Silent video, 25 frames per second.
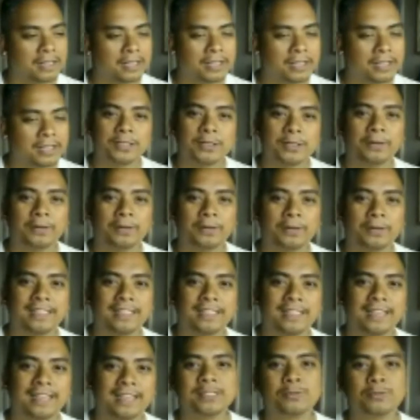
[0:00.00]
What's going on,
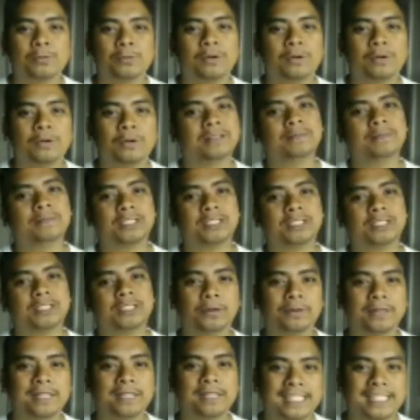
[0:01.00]
guys? Welcome to
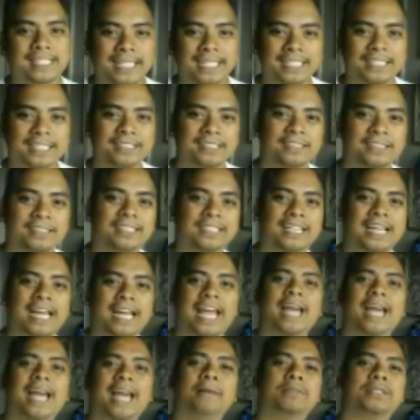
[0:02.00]
Tony's Tech Talk,
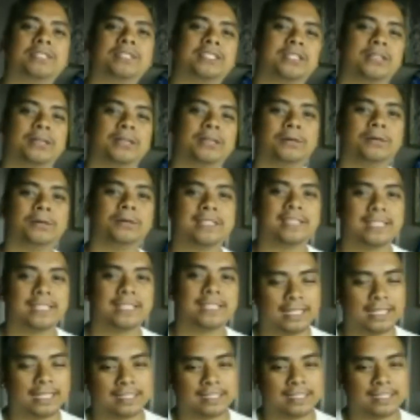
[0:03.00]
Episode
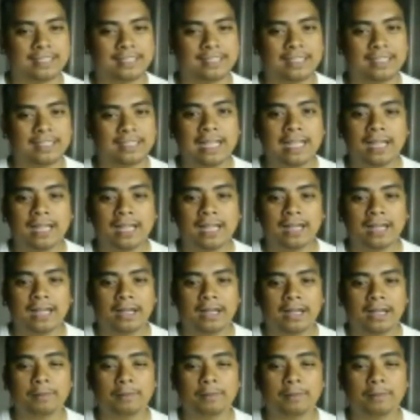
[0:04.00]
6.
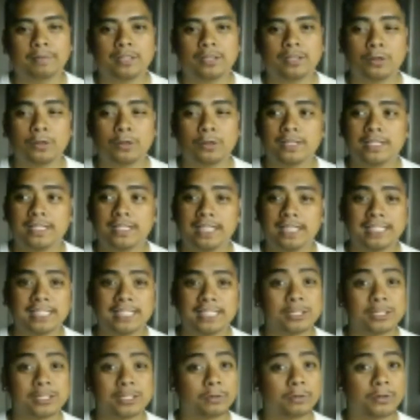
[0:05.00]
Episode
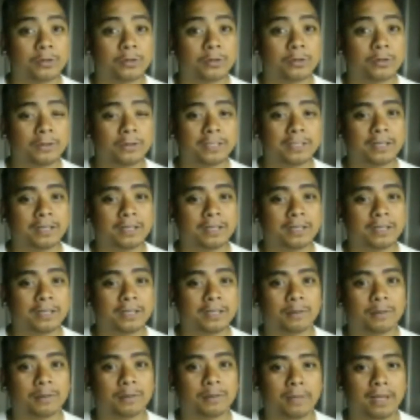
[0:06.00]
6 is recorded
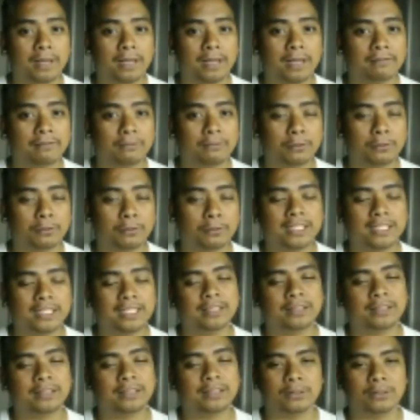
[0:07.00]
on May
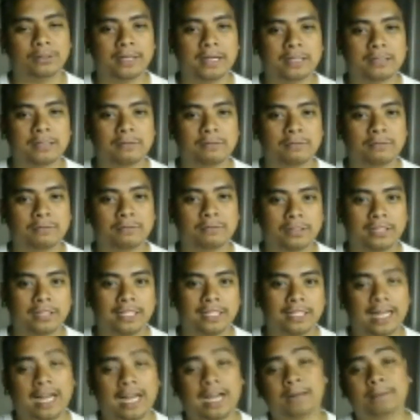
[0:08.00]
14th,
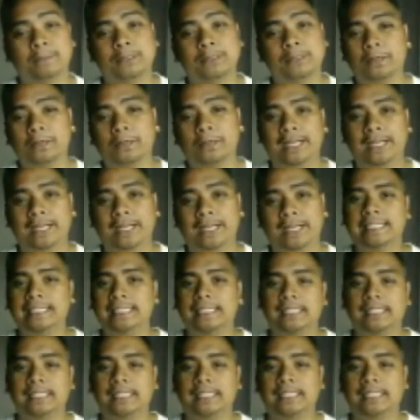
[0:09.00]
2014. I'm Tony Handes,